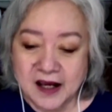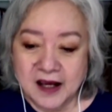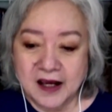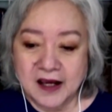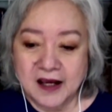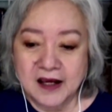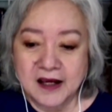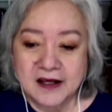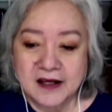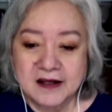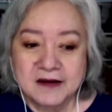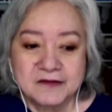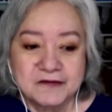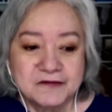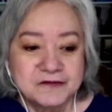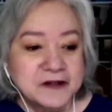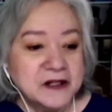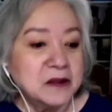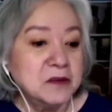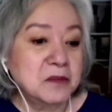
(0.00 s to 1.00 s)
a
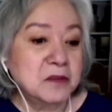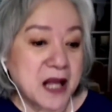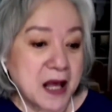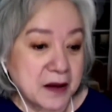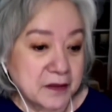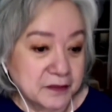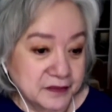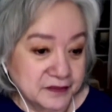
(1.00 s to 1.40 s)
film lab.